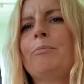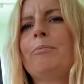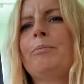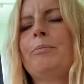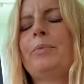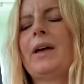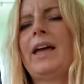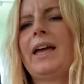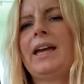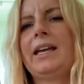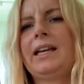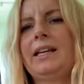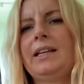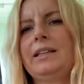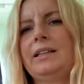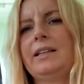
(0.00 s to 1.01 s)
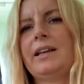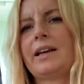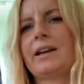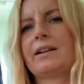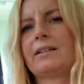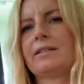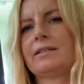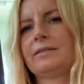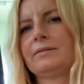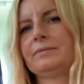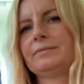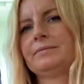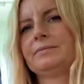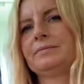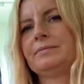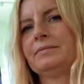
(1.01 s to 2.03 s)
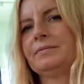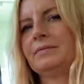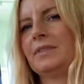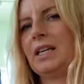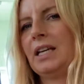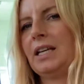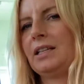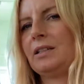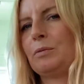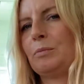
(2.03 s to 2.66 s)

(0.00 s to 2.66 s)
pain there. It